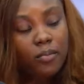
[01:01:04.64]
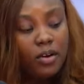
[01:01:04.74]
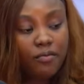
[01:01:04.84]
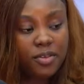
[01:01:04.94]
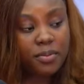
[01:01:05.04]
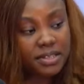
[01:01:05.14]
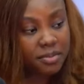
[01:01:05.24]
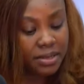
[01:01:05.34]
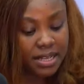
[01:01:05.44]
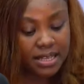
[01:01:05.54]

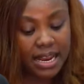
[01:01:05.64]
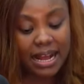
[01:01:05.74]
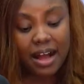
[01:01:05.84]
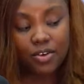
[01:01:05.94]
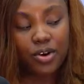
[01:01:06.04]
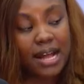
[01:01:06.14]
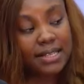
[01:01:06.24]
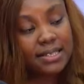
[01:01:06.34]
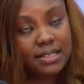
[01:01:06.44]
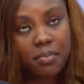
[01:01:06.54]
responsibility, like how you have to
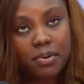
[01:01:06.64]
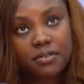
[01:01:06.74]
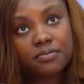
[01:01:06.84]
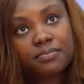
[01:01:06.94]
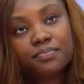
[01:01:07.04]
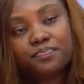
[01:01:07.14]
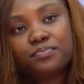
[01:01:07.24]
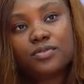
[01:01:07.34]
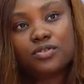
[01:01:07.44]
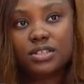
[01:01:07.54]
step in
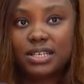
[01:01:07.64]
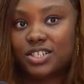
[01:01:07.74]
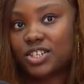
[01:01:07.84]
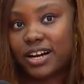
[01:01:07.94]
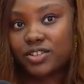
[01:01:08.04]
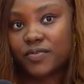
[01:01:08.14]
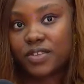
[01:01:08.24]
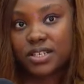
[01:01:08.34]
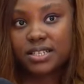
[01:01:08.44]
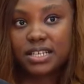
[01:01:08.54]
to take charge of
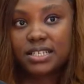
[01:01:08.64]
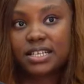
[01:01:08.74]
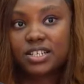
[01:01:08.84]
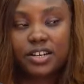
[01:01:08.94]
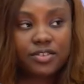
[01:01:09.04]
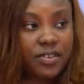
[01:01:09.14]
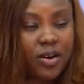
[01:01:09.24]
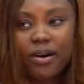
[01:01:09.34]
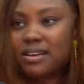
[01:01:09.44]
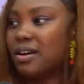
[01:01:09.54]
this and take charge of that.
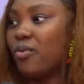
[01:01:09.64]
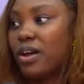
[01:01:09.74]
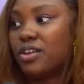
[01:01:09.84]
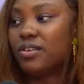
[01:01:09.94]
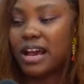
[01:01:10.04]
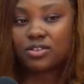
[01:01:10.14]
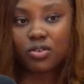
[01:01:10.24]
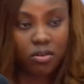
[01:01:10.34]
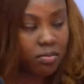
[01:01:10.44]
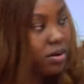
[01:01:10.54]
Why is that when you guys talk
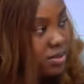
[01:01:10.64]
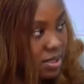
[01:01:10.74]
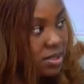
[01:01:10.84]
about it?